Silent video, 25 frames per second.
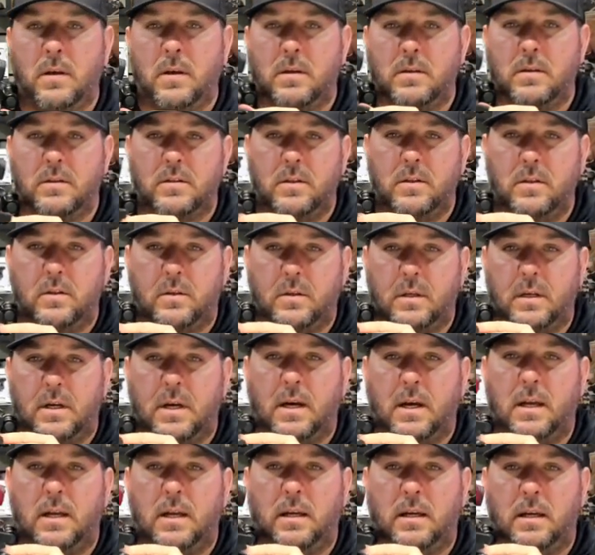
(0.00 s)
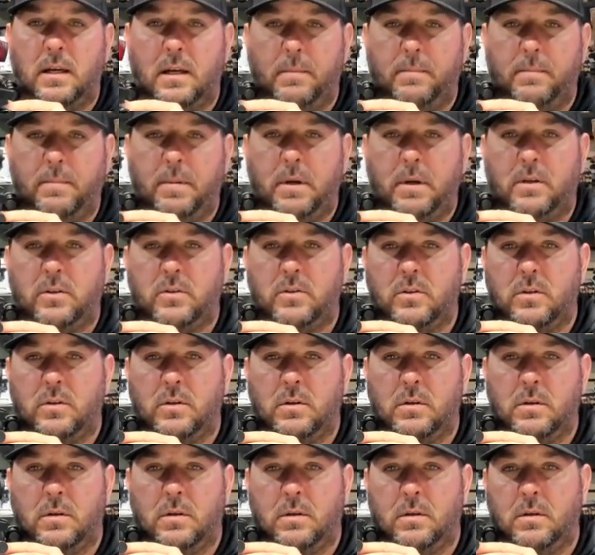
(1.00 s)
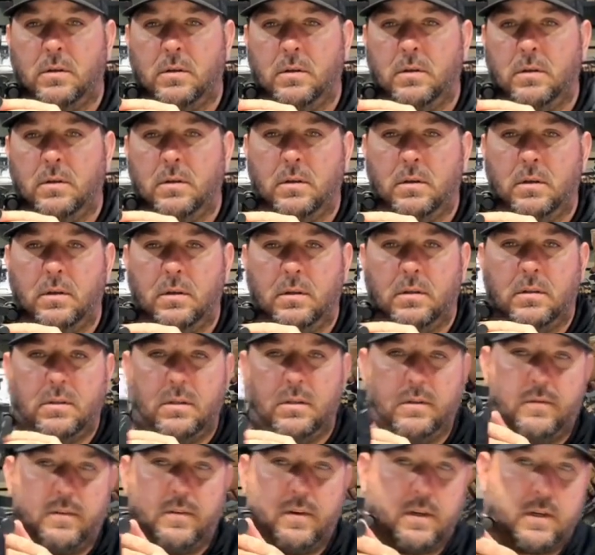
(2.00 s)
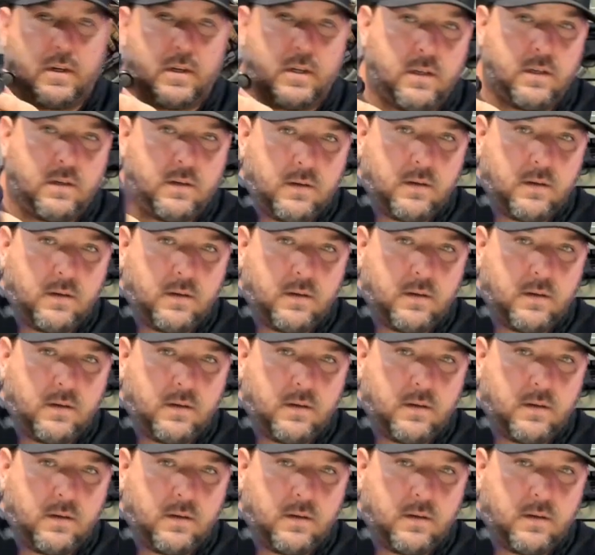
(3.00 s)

so you can kind of get a picture. Let's see if I can.